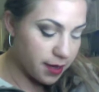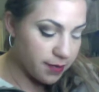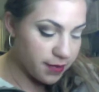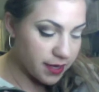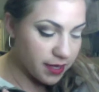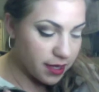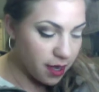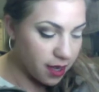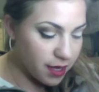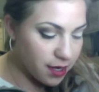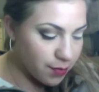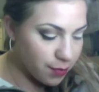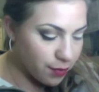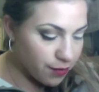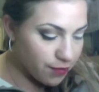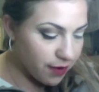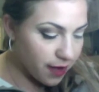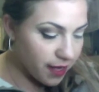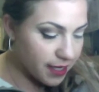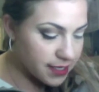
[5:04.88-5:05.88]
it kind of
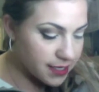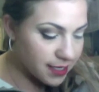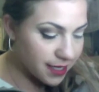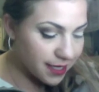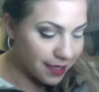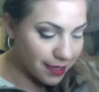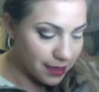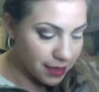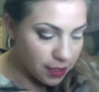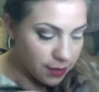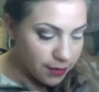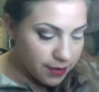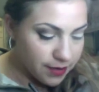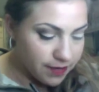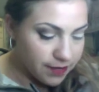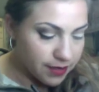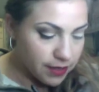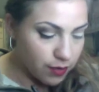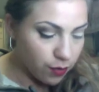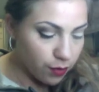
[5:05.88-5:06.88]
provides like a little
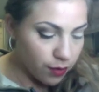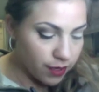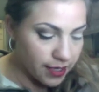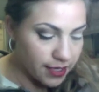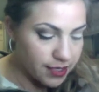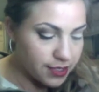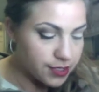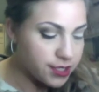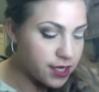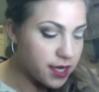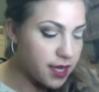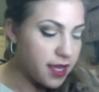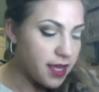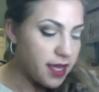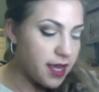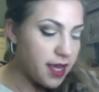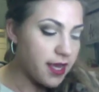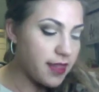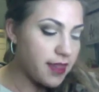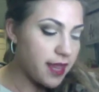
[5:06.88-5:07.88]
bit of an orange.
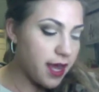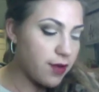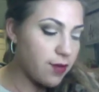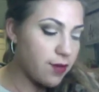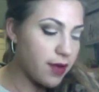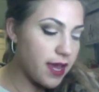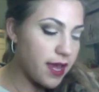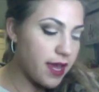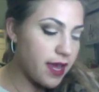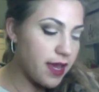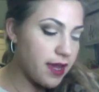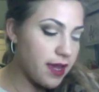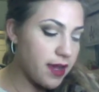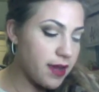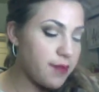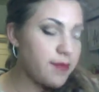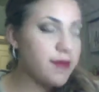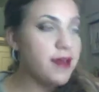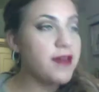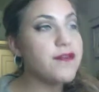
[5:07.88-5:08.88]
And that way,
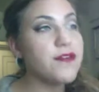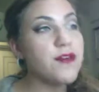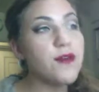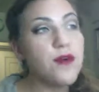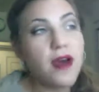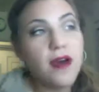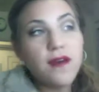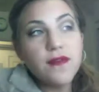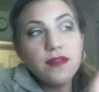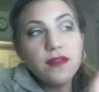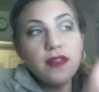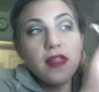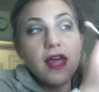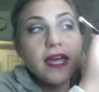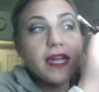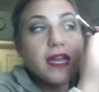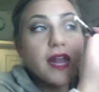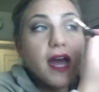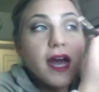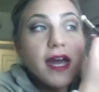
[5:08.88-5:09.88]
if you have
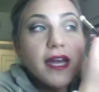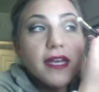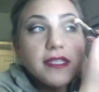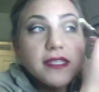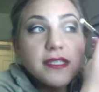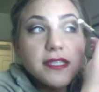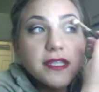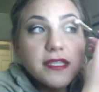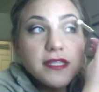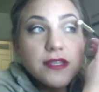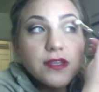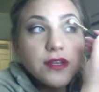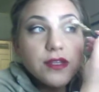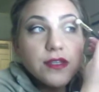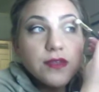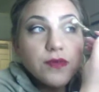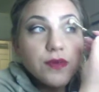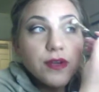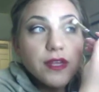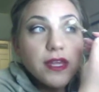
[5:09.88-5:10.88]
light eyes, this
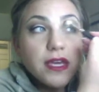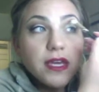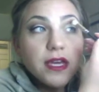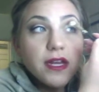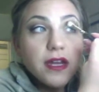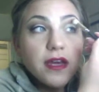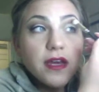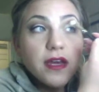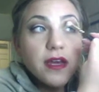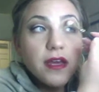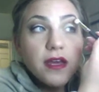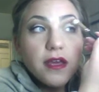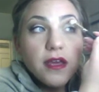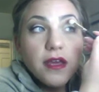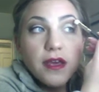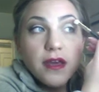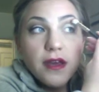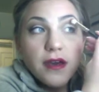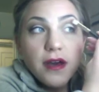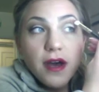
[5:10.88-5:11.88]
look's really going to
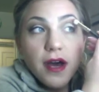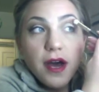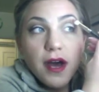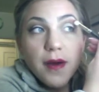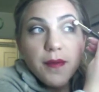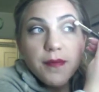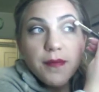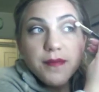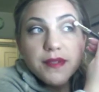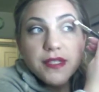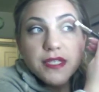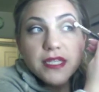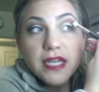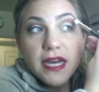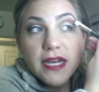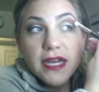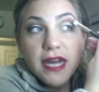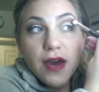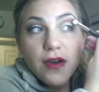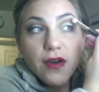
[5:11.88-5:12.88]

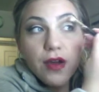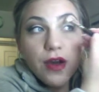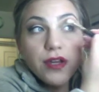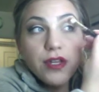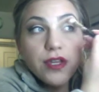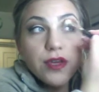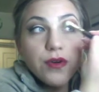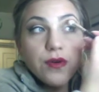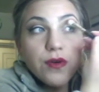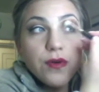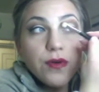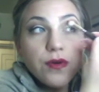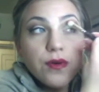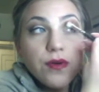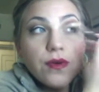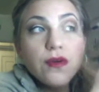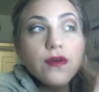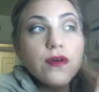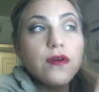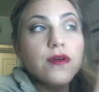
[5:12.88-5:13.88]
stand out on you
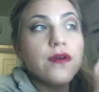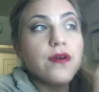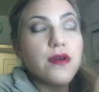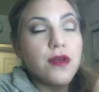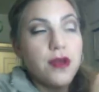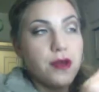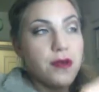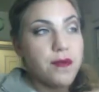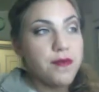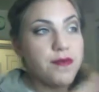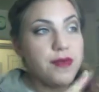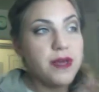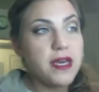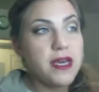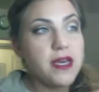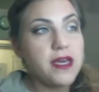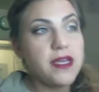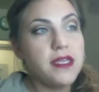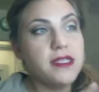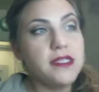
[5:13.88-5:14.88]

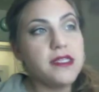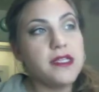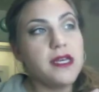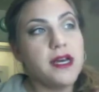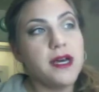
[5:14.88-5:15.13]
because